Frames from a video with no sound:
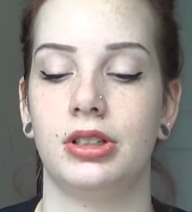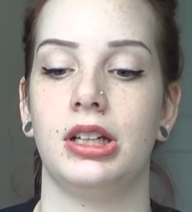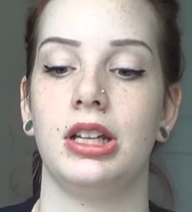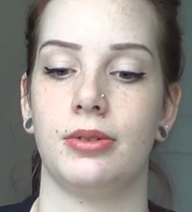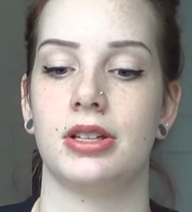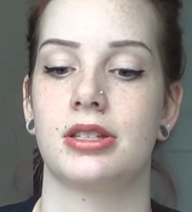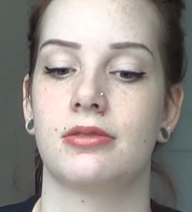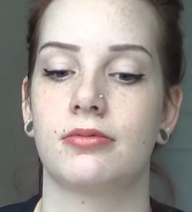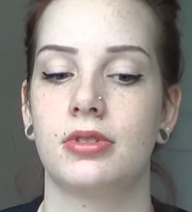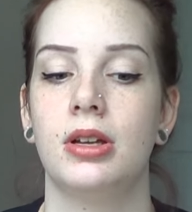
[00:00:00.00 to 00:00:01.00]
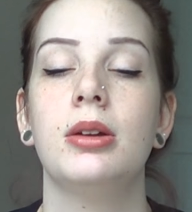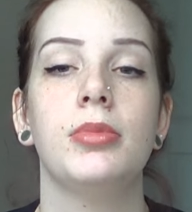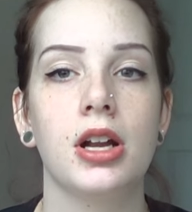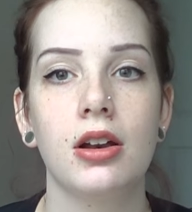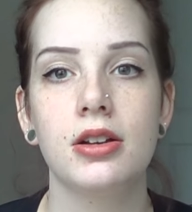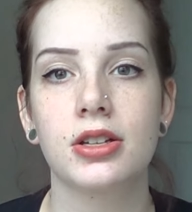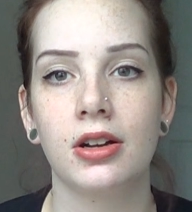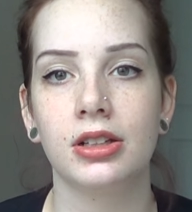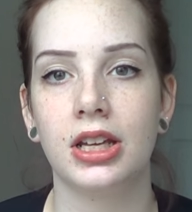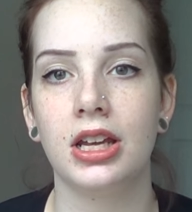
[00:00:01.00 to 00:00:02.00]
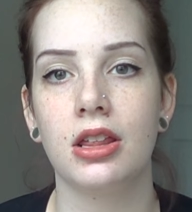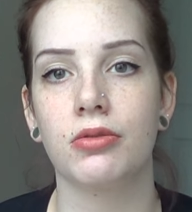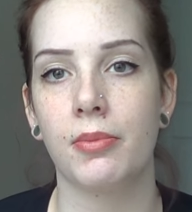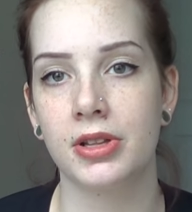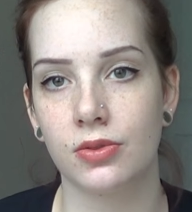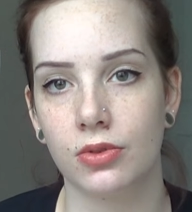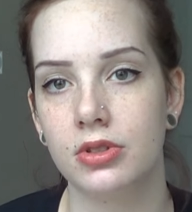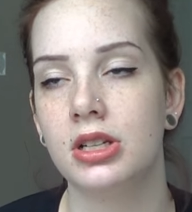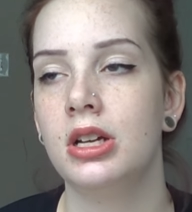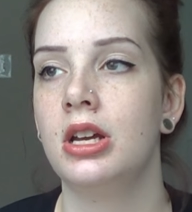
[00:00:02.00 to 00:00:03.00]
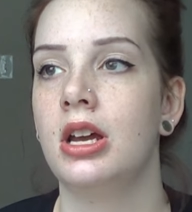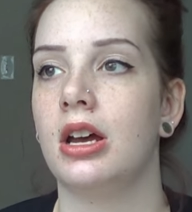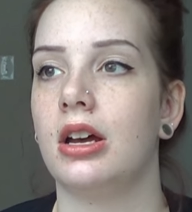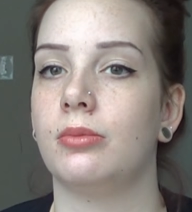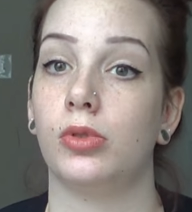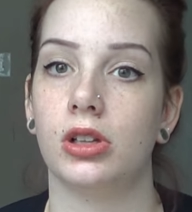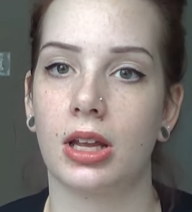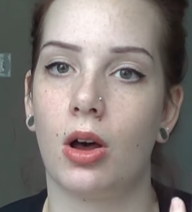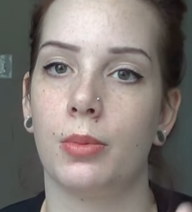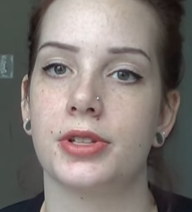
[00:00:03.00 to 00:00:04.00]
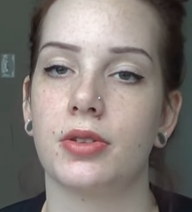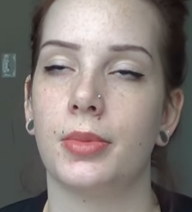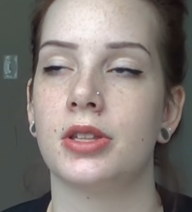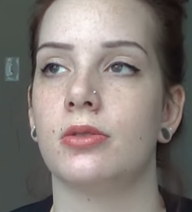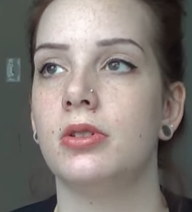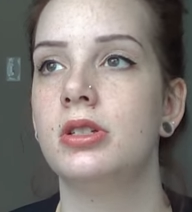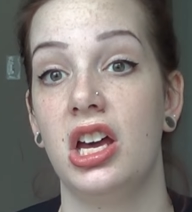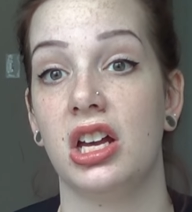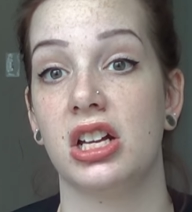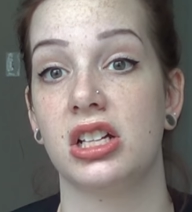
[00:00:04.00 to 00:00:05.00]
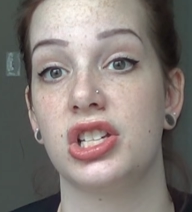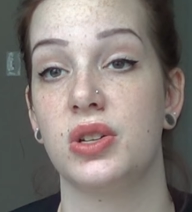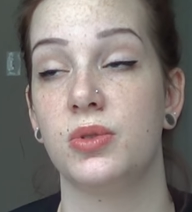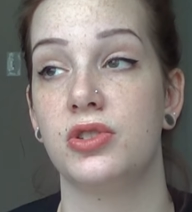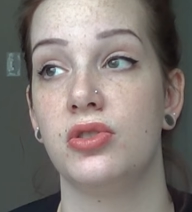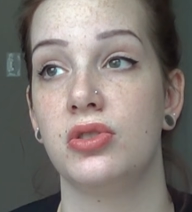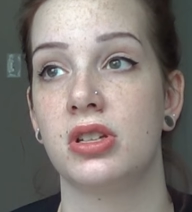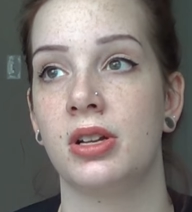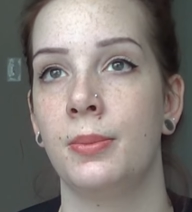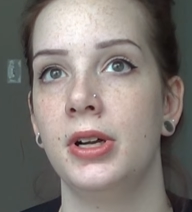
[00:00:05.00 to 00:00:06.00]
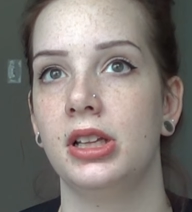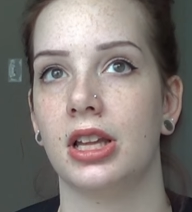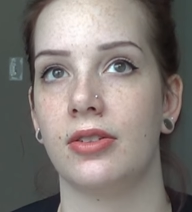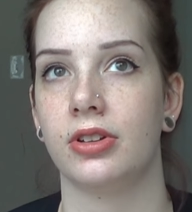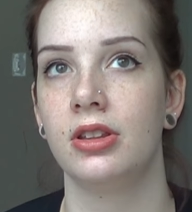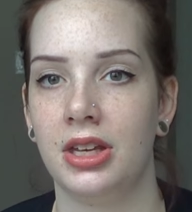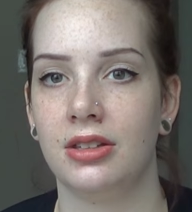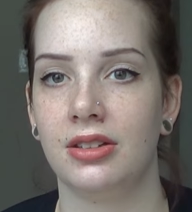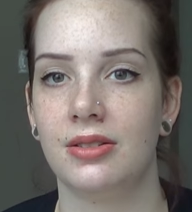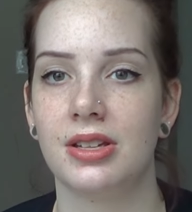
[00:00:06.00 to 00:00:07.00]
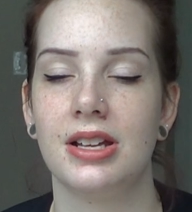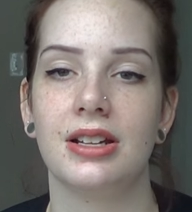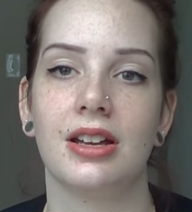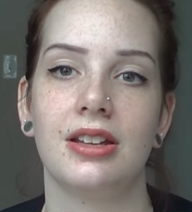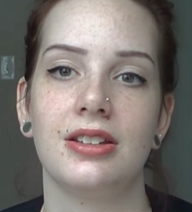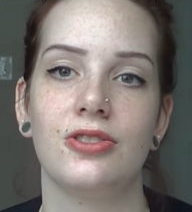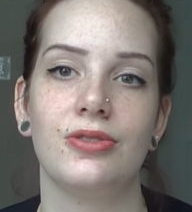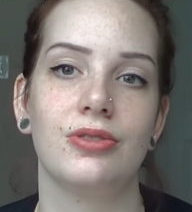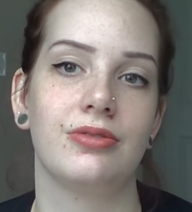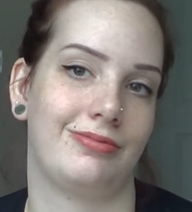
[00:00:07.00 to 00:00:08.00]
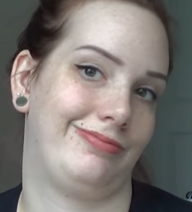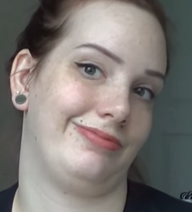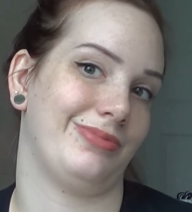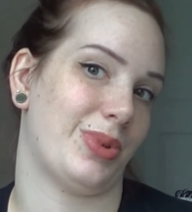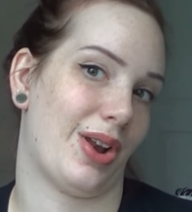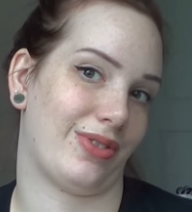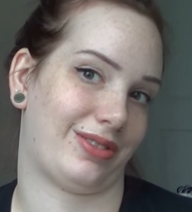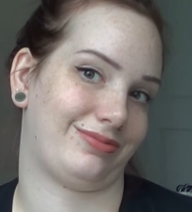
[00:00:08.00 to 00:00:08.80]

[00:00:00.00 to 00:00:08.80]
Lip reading: anyways, my daughter is currently 3 months old. Well, like almost 3 months old. She was due September 11th. Whatever.